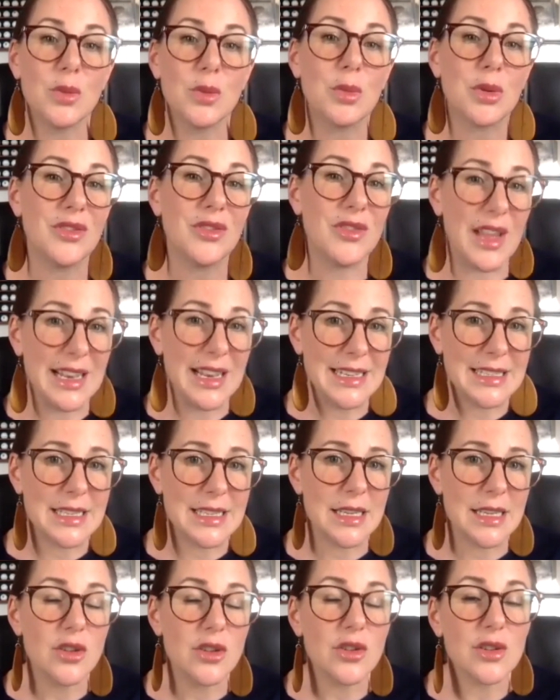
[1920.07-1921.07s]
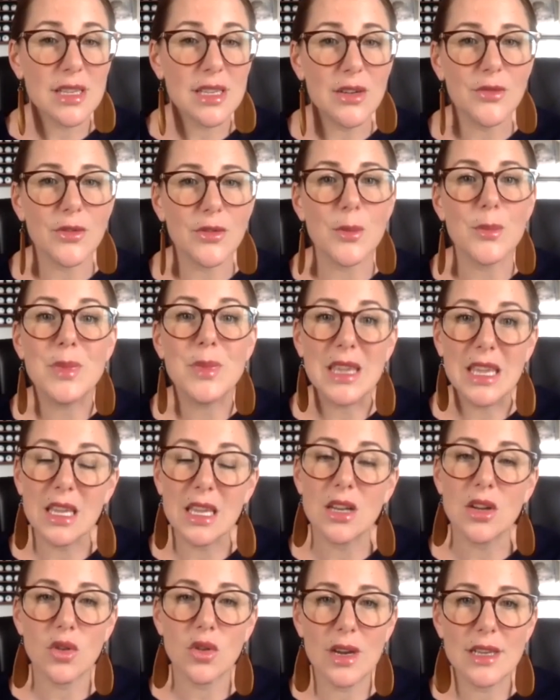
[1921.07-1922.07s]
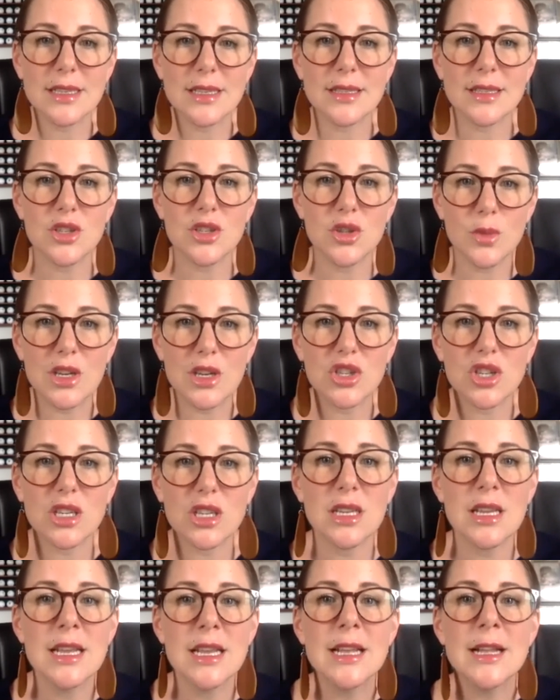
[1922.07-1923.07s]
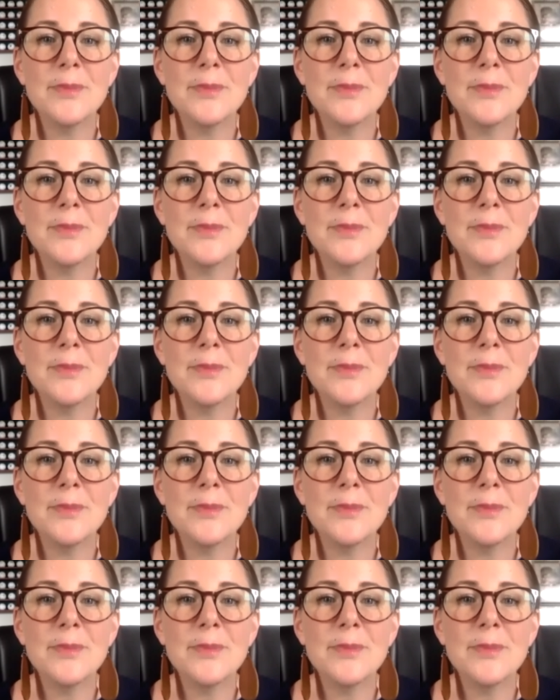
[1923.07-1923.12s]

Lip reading: prevent yourself from being in a crisis situation.